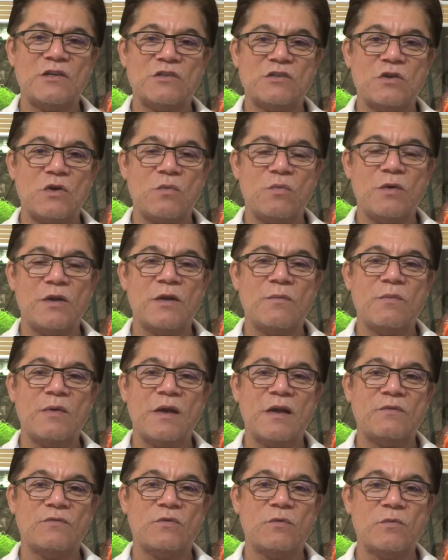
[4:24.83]
So bring it
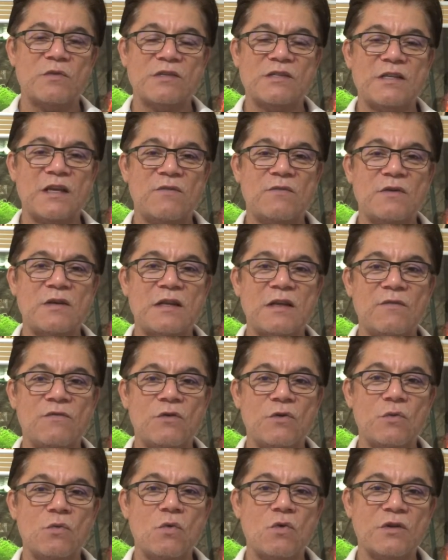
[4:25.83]
back from a 7 if
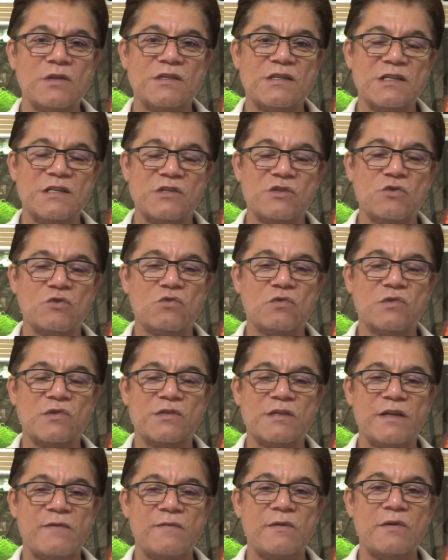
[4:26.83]
your water sits neutral
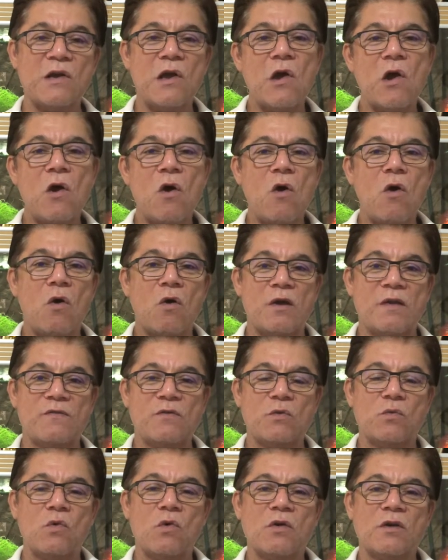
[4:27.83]
7, or if
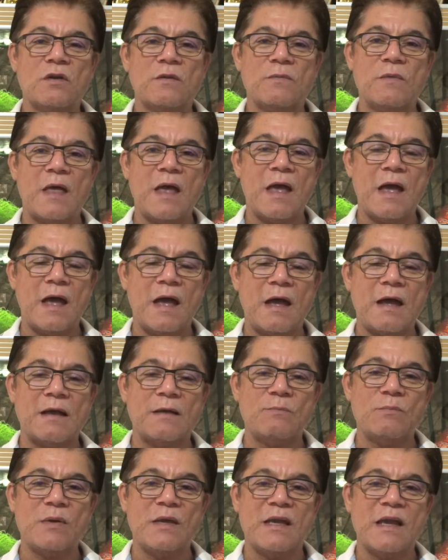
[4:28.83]
your water
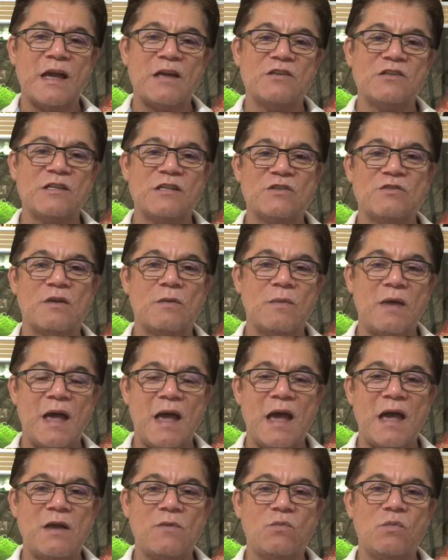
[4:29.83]
pH sits around about
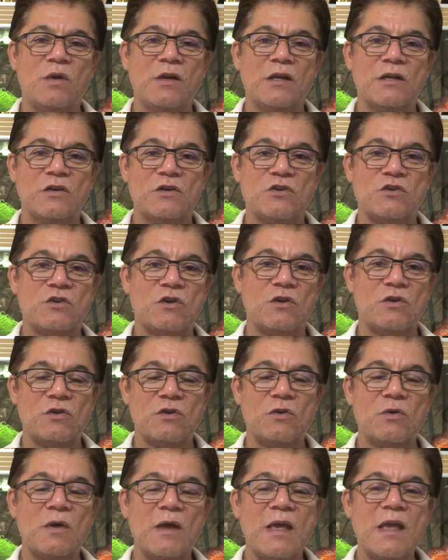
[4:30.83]
8, we're going to show
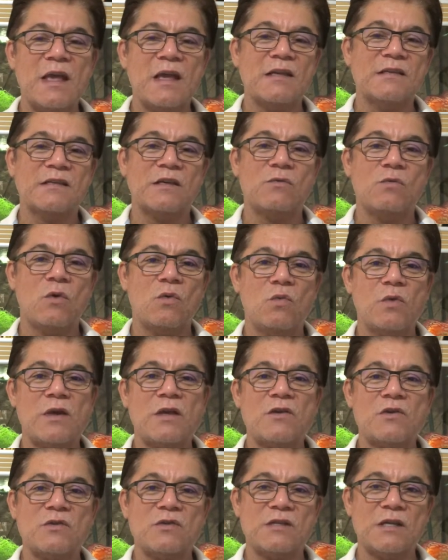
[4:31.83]
you exactly what we
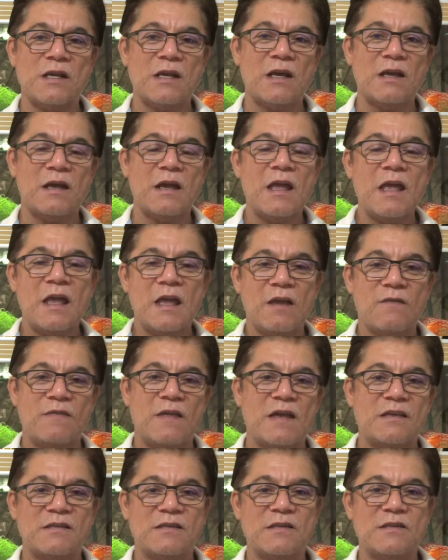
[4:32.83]
use here if
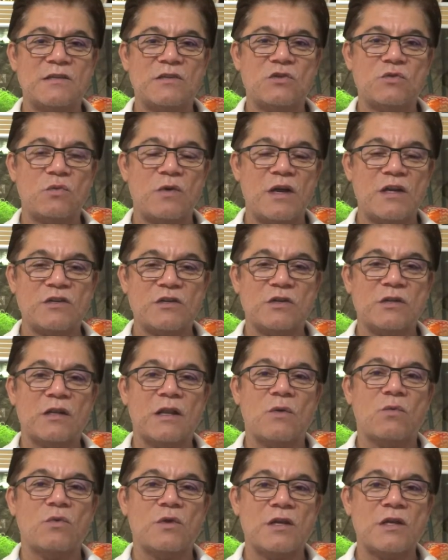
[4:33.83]
that's the situation
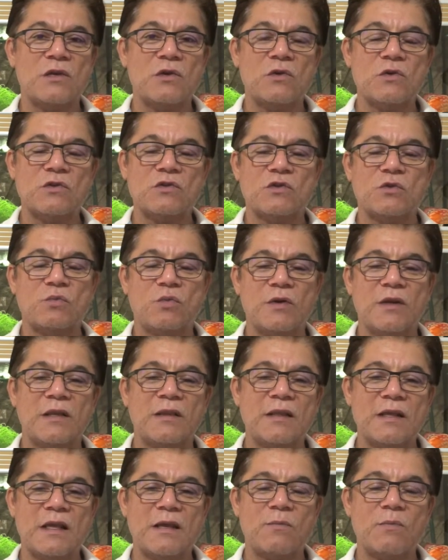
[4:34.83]
that we use to bring
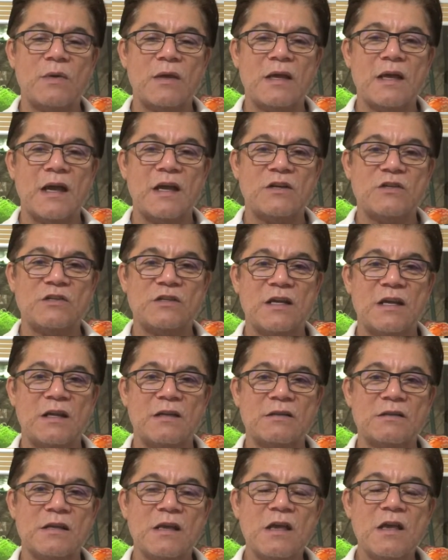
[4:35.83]
the pH
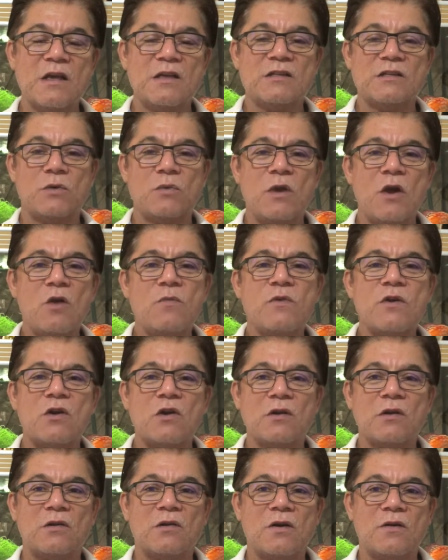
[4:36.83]
down. So we hope you
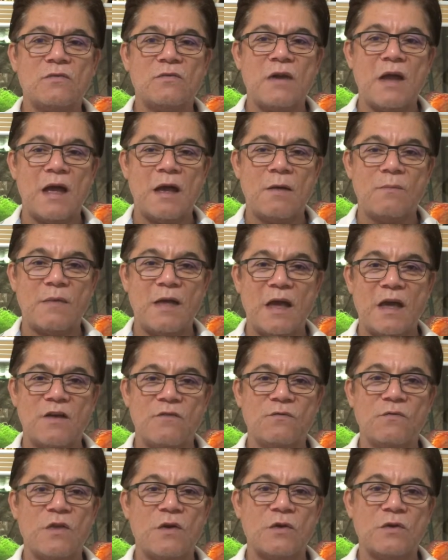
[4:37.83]
got a lot out
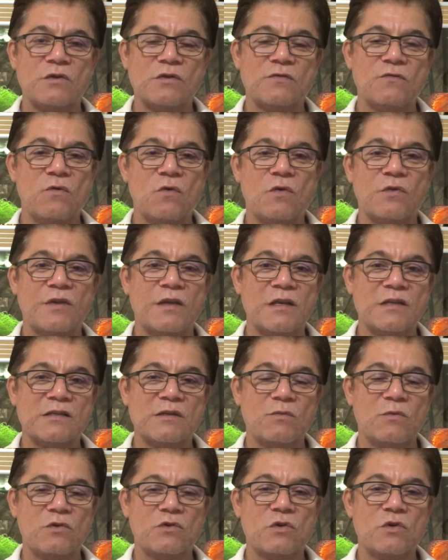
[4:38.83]
of those 4 things
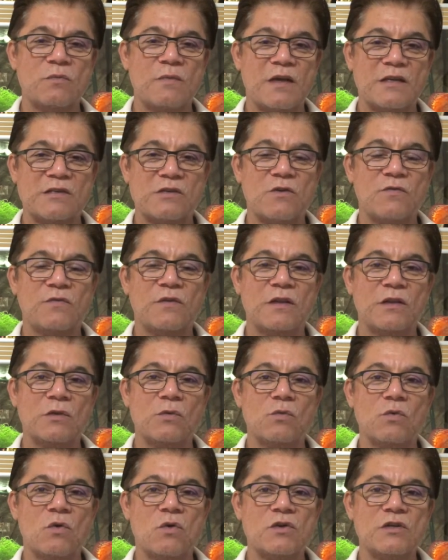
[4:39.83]
that we're talking about softening the
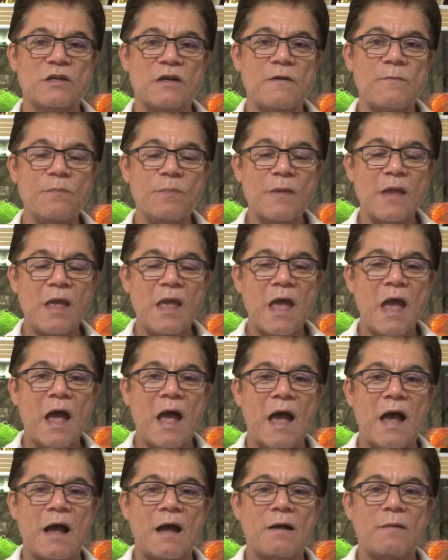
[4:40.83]
water.
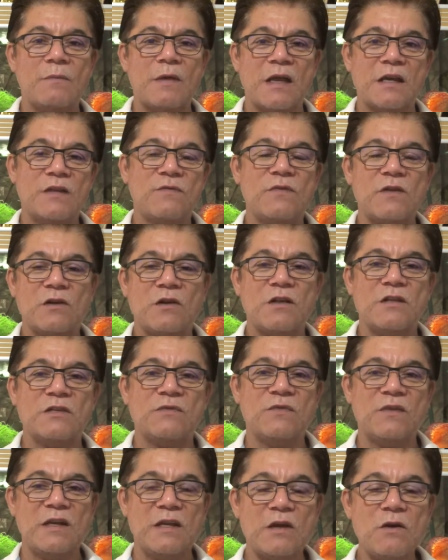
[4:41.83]
And if you like this
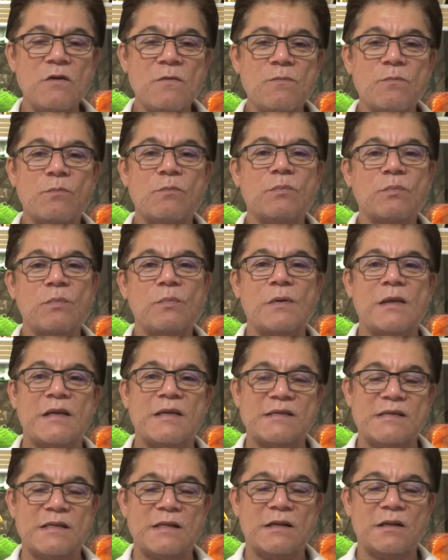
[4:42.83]
video,
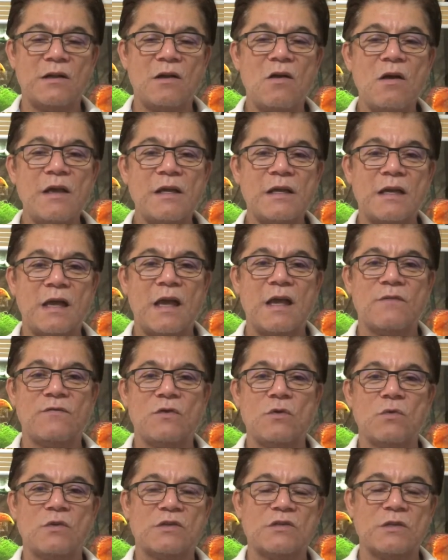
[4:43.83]
please hit a like. If
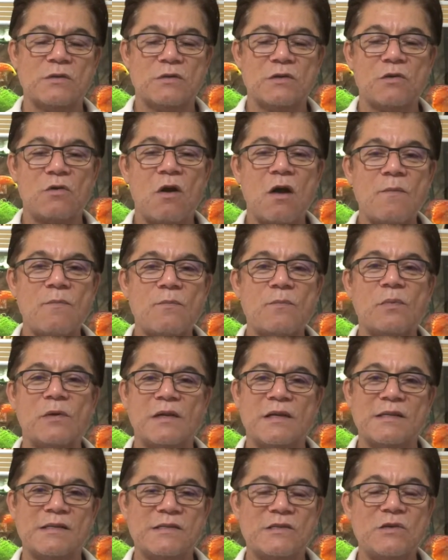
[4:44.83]
you want to subscribe,
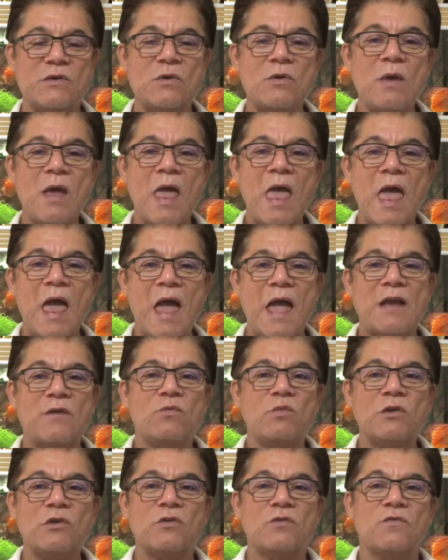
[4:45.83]
please do,
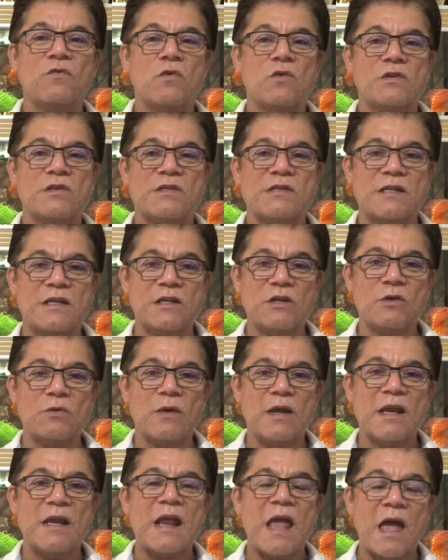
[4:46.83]
and we look forward to seeing you
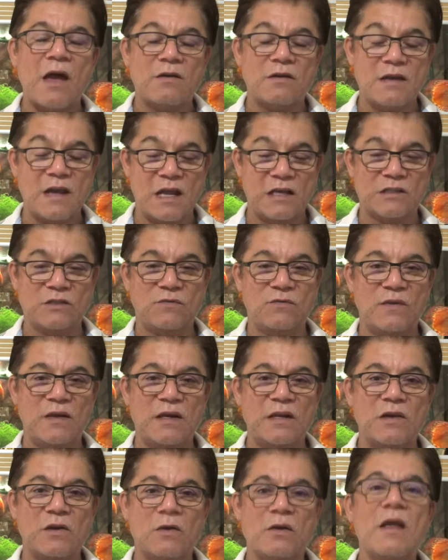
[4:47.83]
in our next
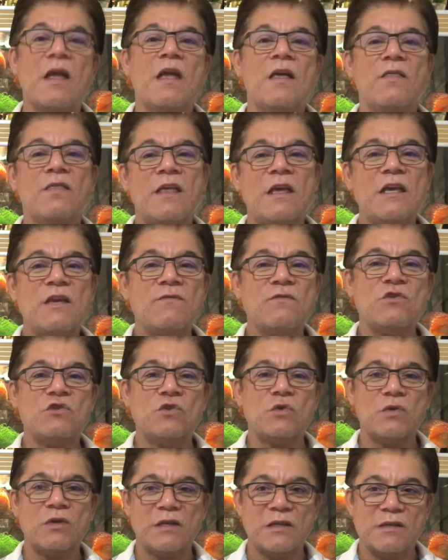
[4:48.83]
video. Thank you for
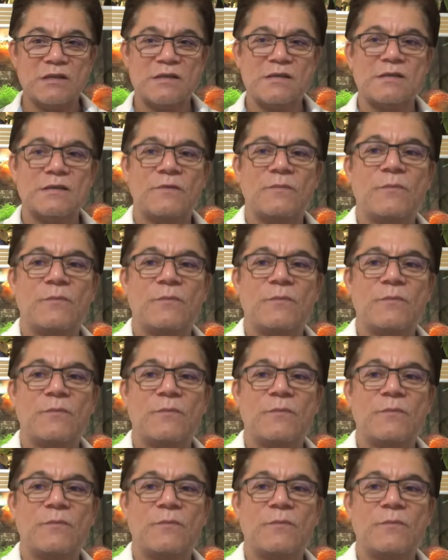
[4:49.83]
joining us.